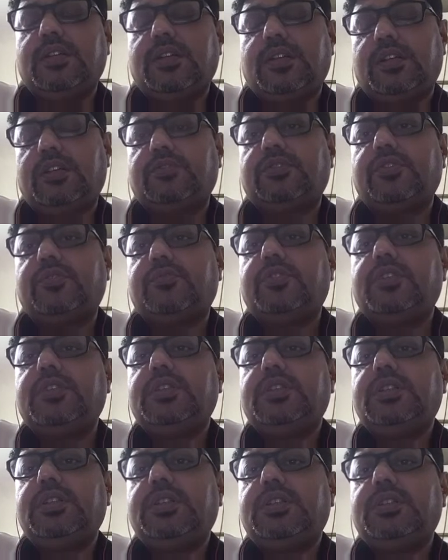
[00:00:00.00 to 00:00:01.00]
around the
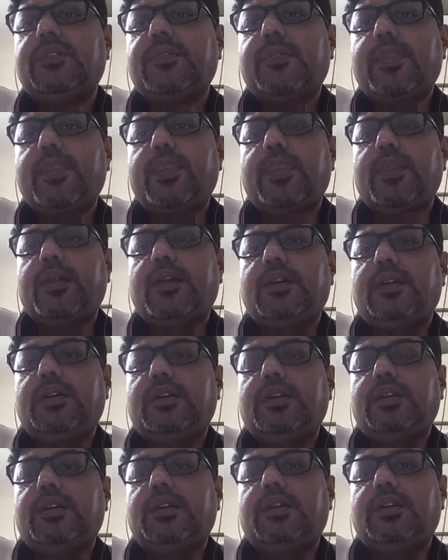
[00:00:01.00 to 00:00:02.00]
world,
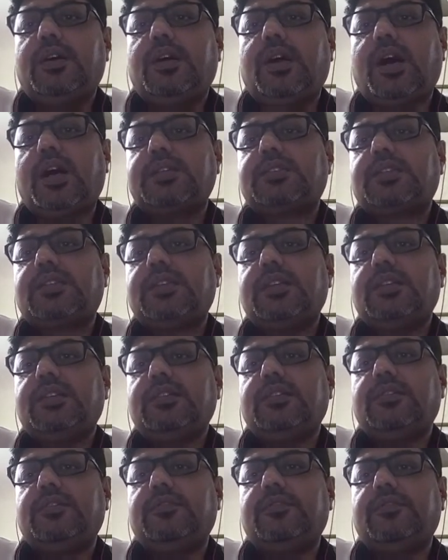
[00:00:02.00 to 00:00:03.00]

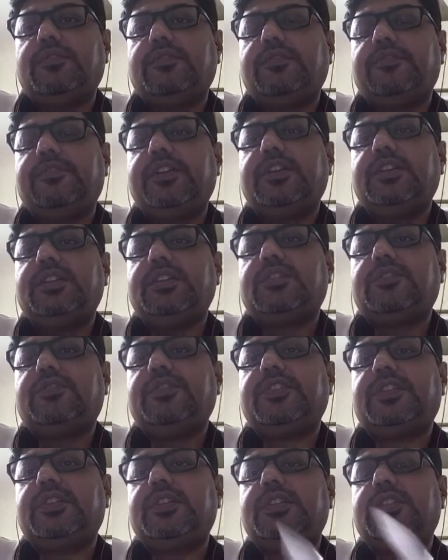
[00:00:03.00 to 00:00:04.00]
asking various
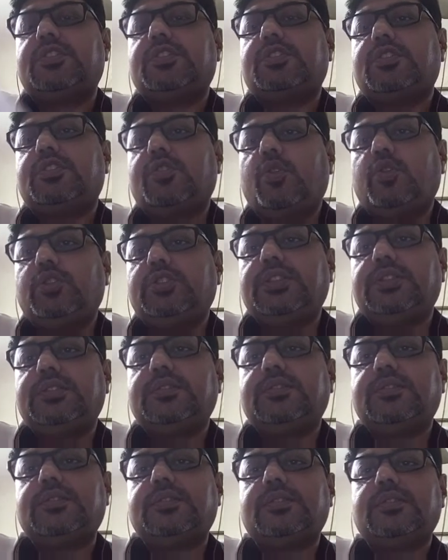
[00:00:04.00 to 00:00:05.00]
fitness
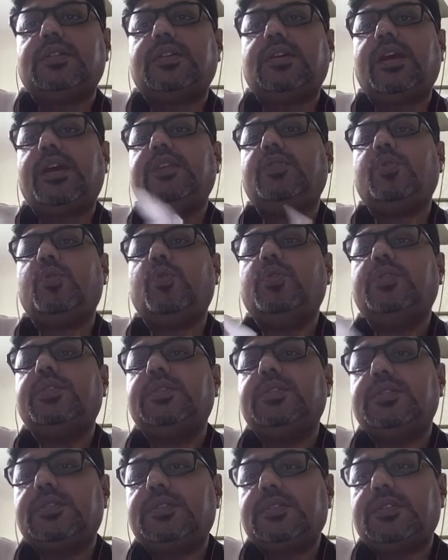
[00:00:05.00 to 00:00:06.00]
coaches and
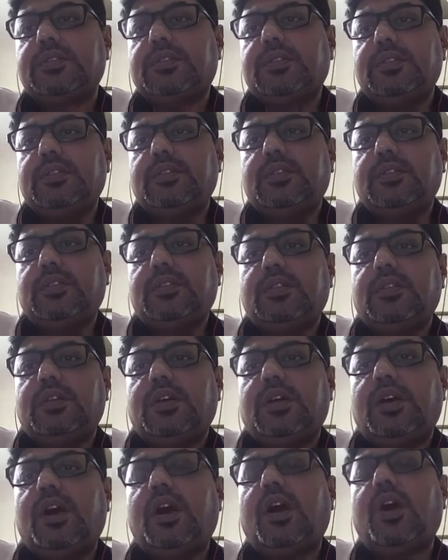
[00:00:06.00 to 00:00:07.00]
owners
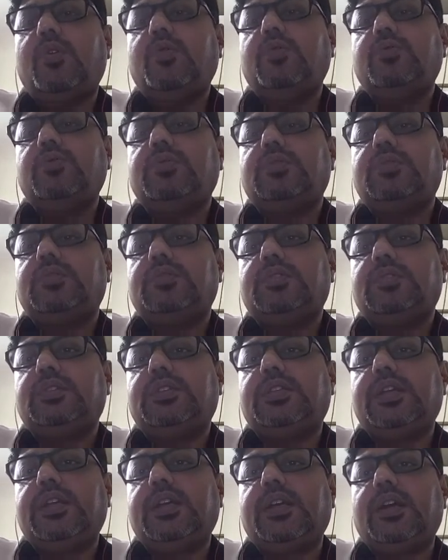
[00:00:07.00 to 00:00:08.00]
how
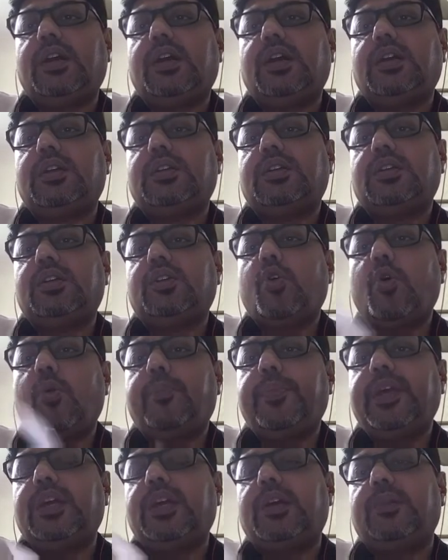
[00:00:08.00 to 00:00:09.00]
they are
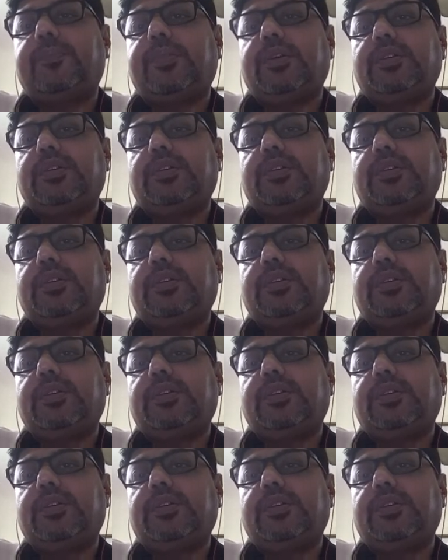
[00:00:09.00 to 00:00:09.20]
coping up